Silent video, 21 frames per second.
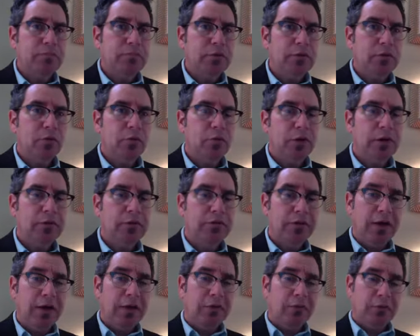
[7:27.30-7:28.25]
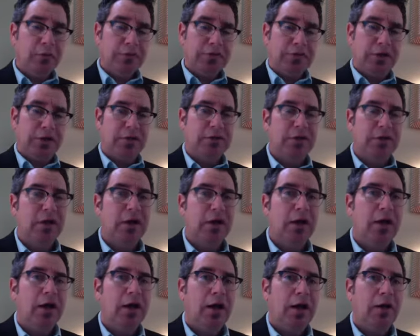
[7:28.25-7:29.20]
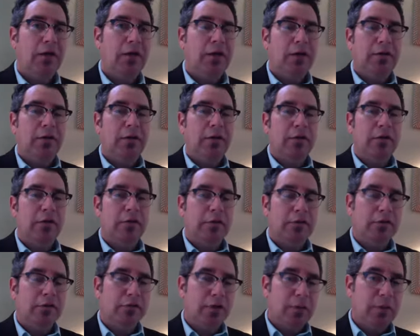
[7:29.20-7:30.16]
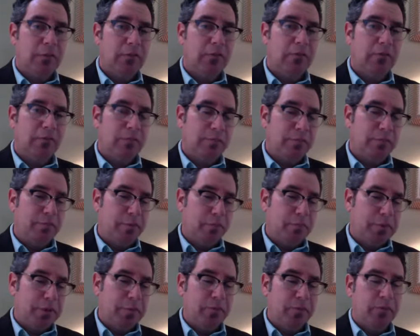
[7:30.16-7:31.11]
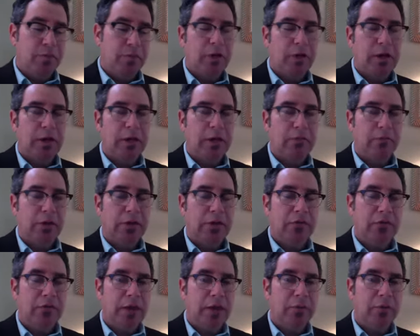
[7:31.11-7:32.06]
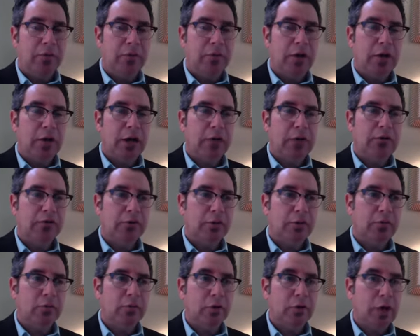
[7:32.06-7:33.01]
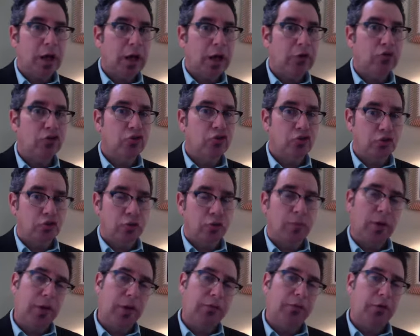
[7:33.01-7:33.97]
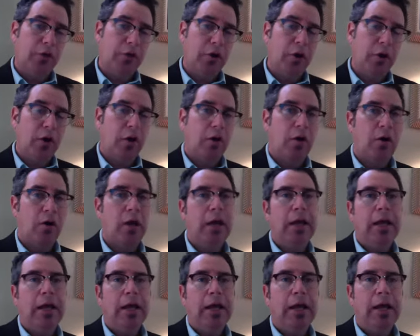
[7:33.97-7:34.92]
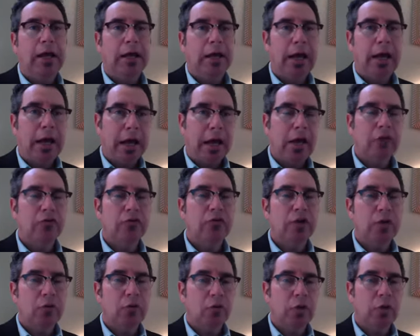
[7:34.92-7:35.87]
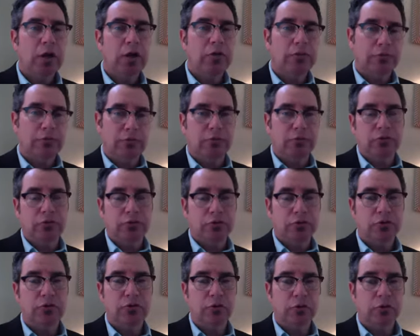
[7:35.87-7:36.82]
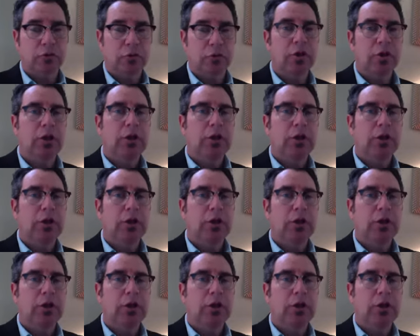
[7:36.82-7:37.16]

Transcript: what I found was that that some of the people in my sample here actually were not sure about their call, and as they went through school,